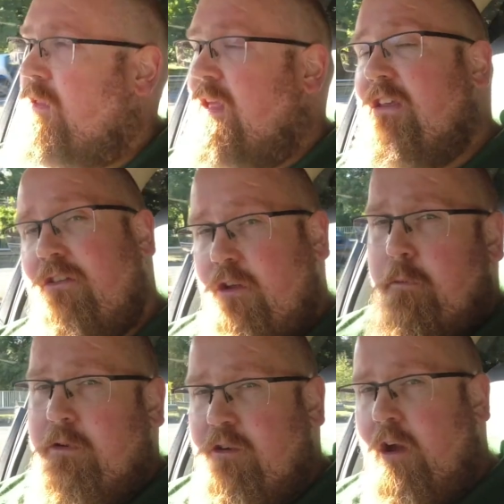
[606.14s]
these
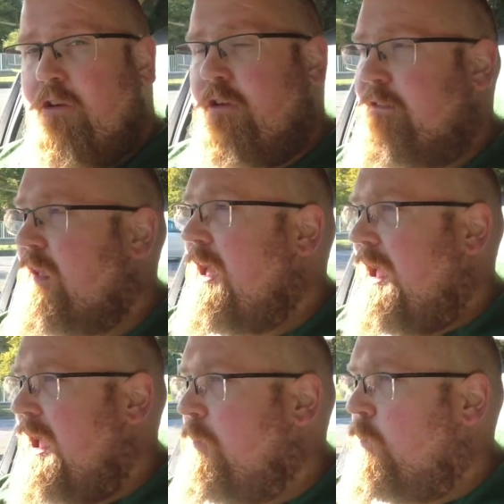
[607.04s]
superchargers,
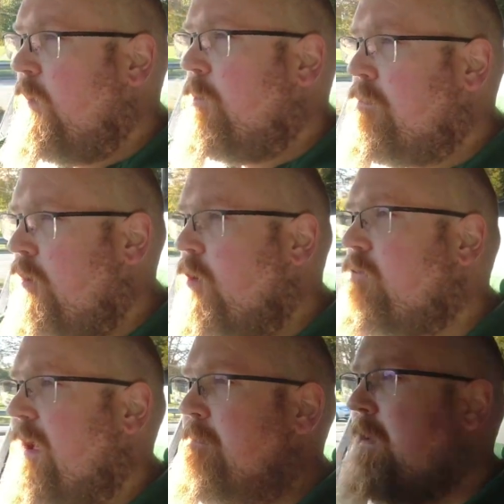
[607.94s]
it will
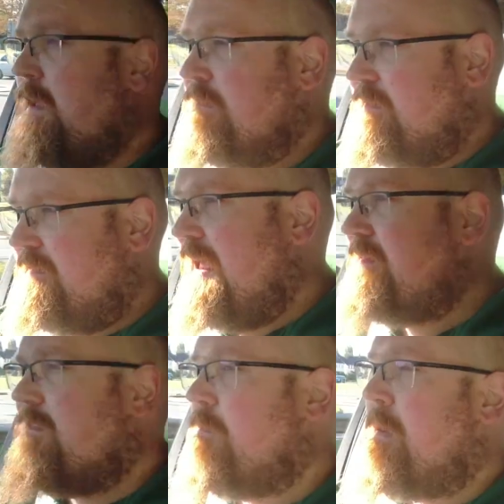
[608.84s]
program and set
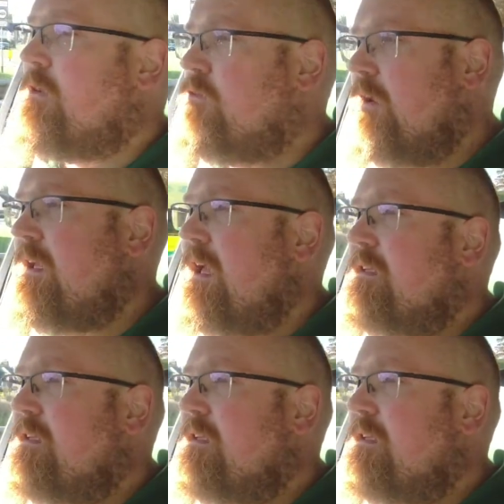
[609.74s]
the battery